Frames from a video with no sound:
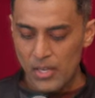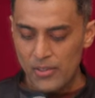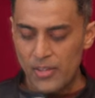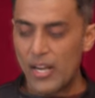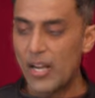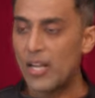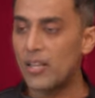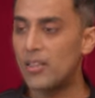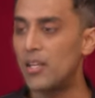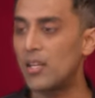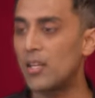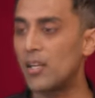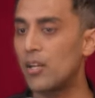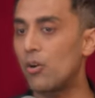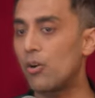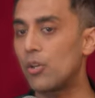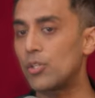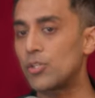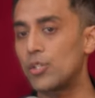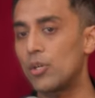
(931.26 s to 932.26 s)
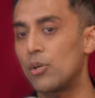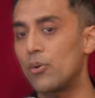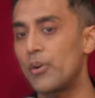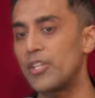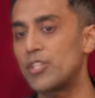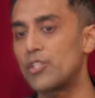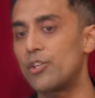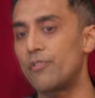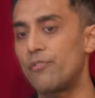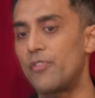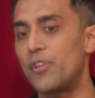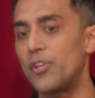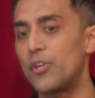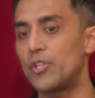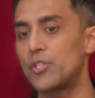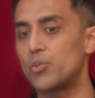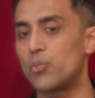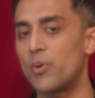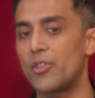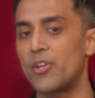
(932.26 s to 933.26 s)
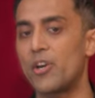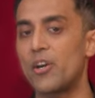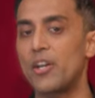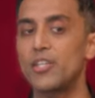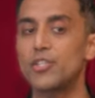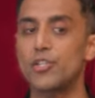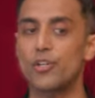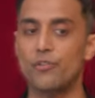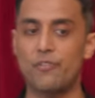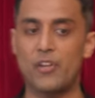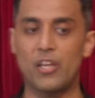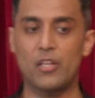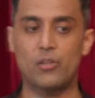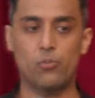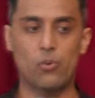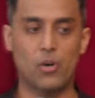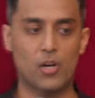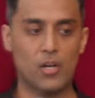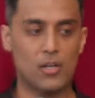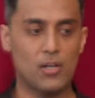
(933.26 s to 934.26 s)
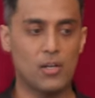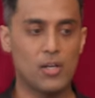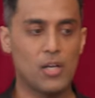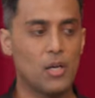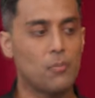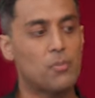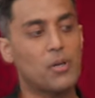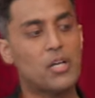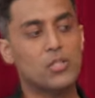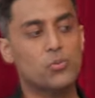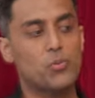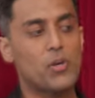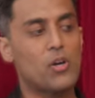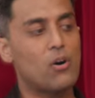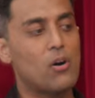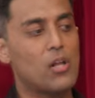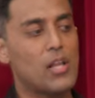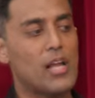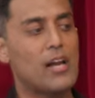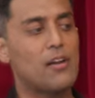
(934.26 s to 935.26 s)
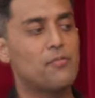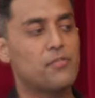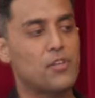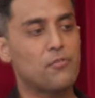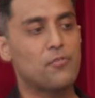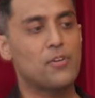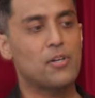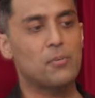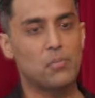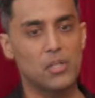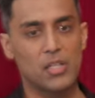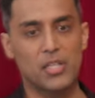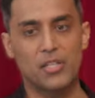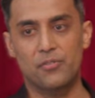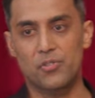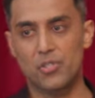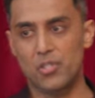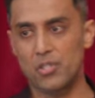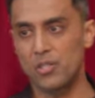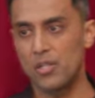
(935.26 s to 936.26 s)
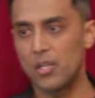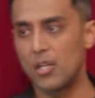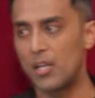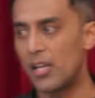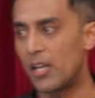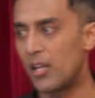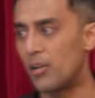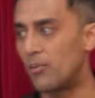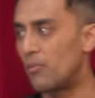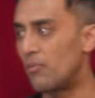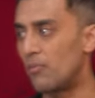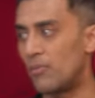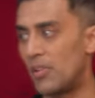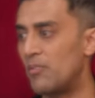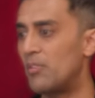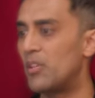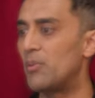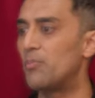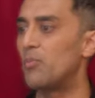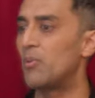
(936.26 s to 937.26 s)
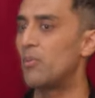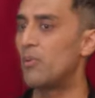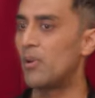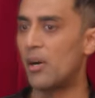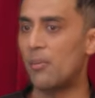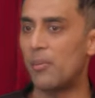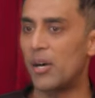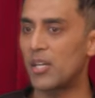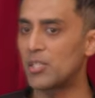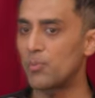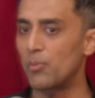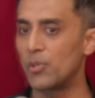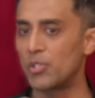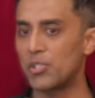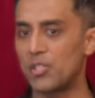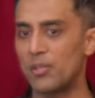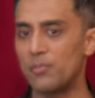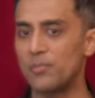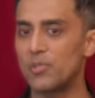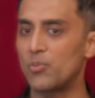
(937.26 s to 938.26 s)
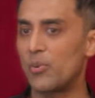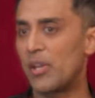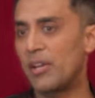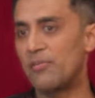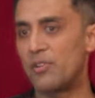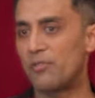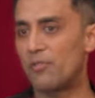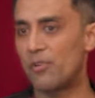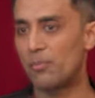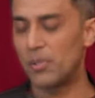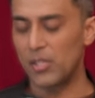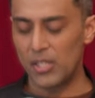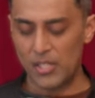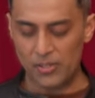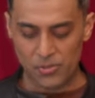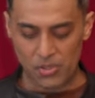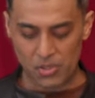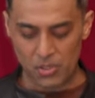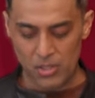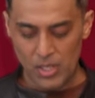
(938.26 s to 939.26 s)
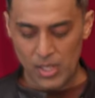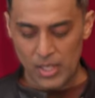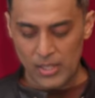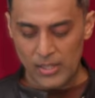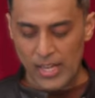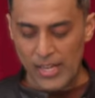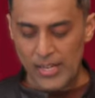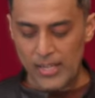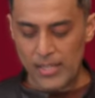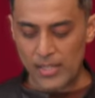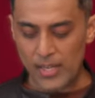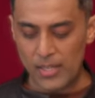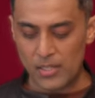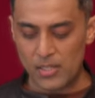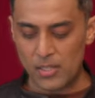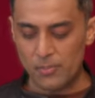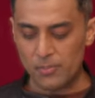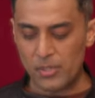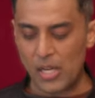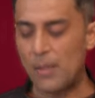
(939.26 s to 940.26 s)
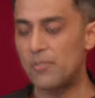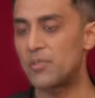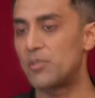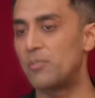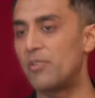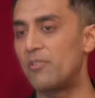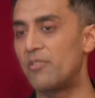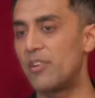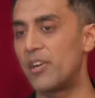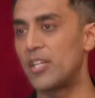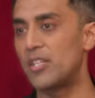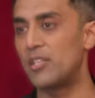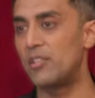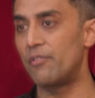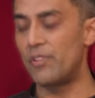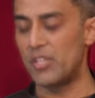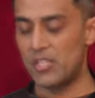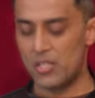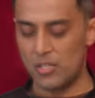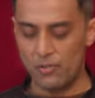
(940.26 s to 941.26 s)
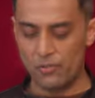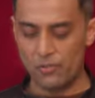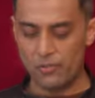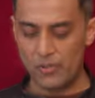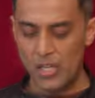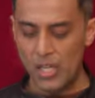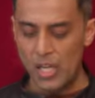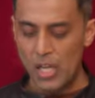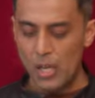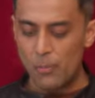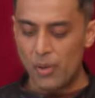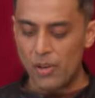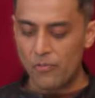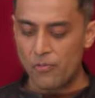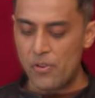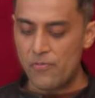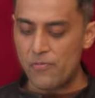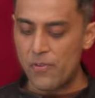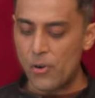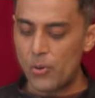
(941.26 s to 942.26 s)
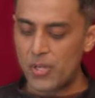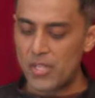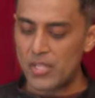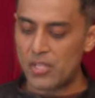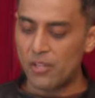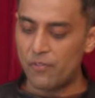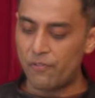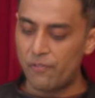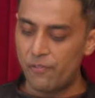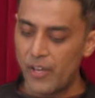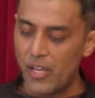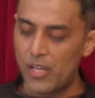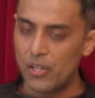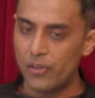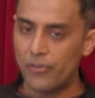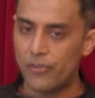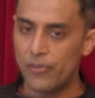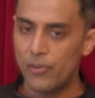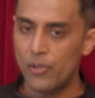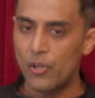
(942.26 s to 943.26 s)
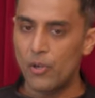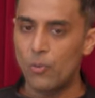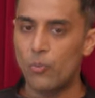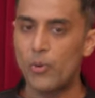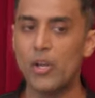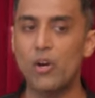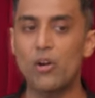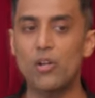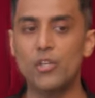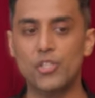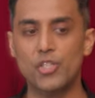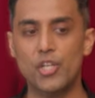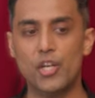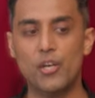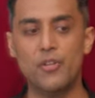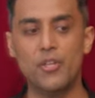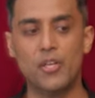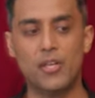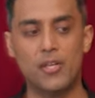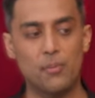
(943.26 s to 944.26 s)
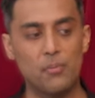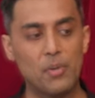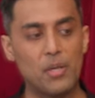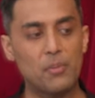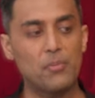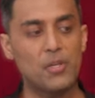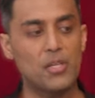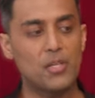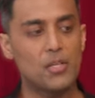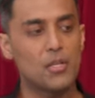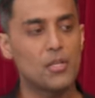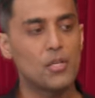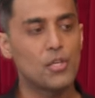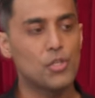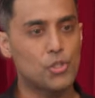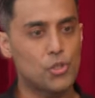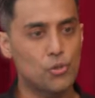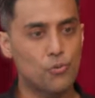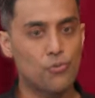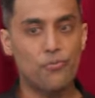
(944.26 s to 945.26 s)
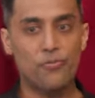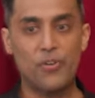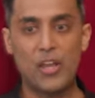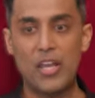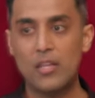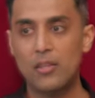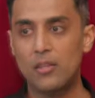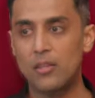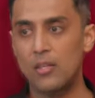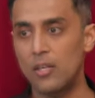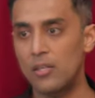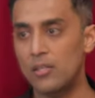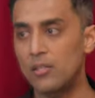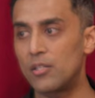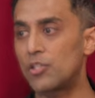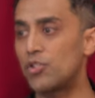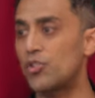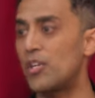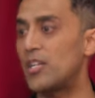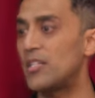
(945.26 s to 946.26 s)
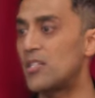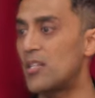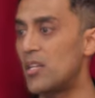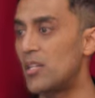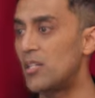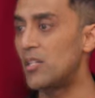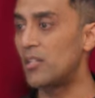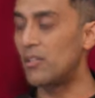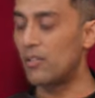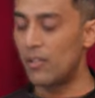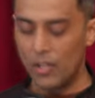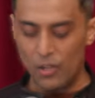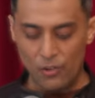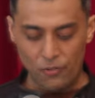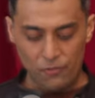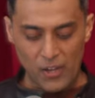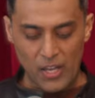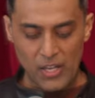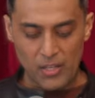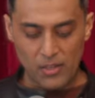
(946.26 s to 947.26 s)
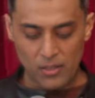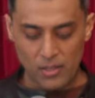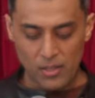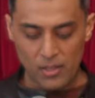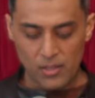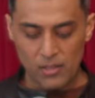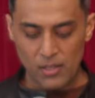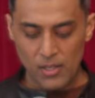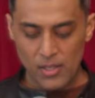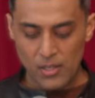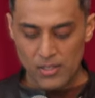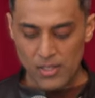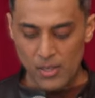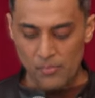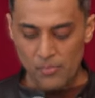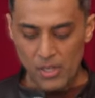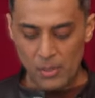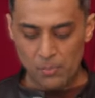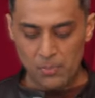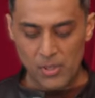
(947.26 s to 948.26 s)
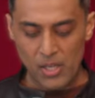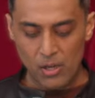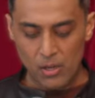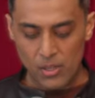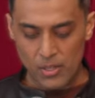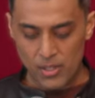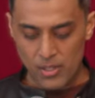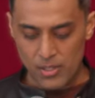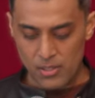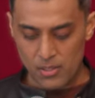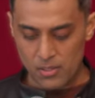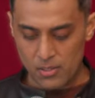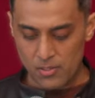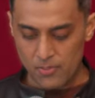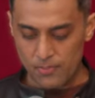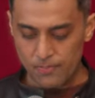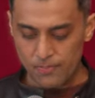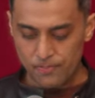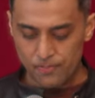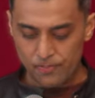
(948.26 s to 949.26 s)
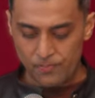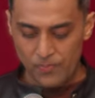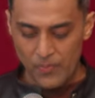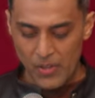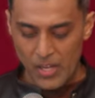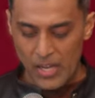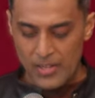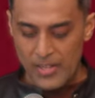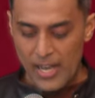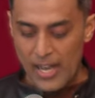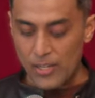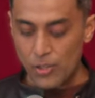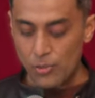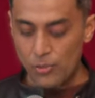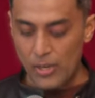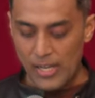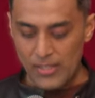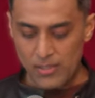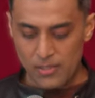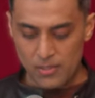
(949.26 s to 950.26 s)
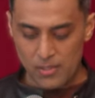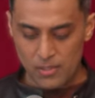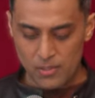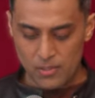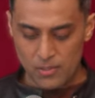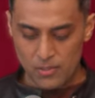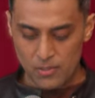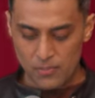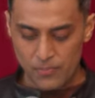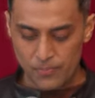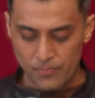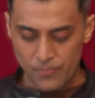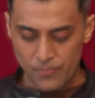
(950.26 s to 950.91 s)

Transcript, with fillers: then I think it also interferes with our interfaith work because we all have different beliefs. And even amongst Muslims, we have different beliefs. That it can sometimes be very divisive. But if we focus on faith, we all share the commitment to faith in the transcendent, faith in something beyond us. And that unites us.